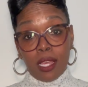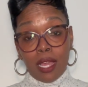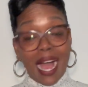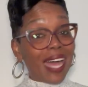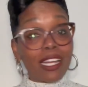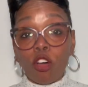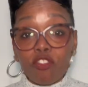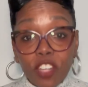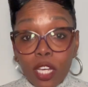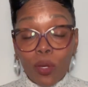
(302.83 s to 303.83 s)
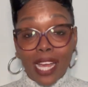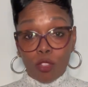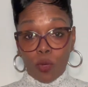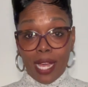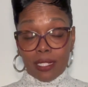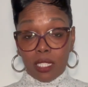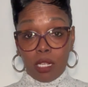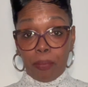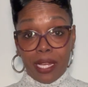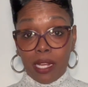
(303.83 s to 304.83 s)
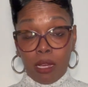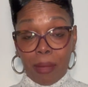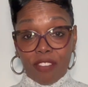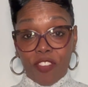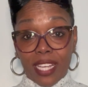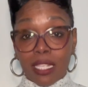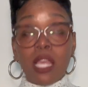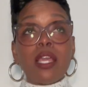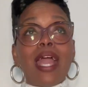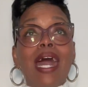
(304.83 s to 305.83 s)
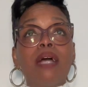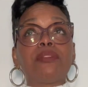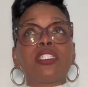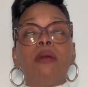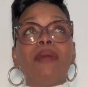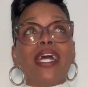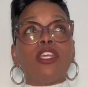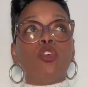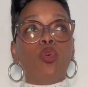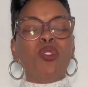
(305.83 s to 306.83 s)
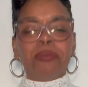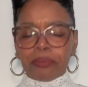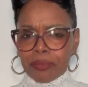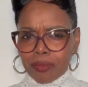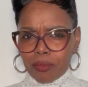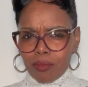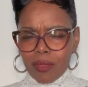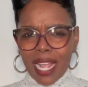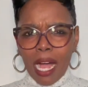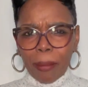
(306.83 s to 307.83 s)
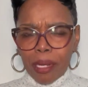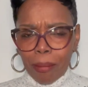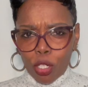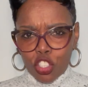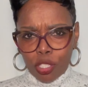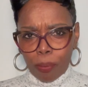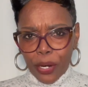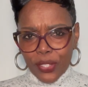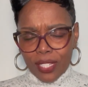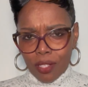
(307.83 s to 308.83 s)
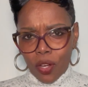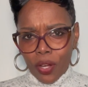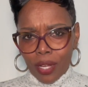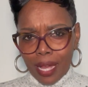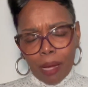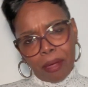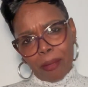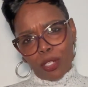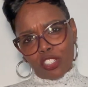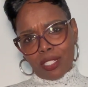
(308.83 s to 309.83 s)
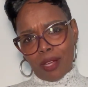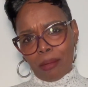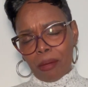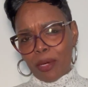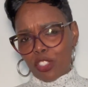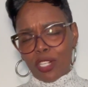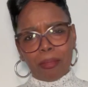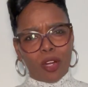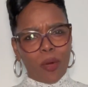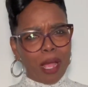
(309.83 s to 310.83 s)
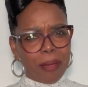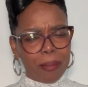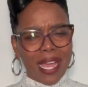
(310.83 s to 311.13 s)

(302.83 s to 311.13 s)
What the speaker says: I don't feel like you constantly playing in my face. I'm somebody who, I'm an emotional person, y'all. I'm emotional. I'm a crybaby.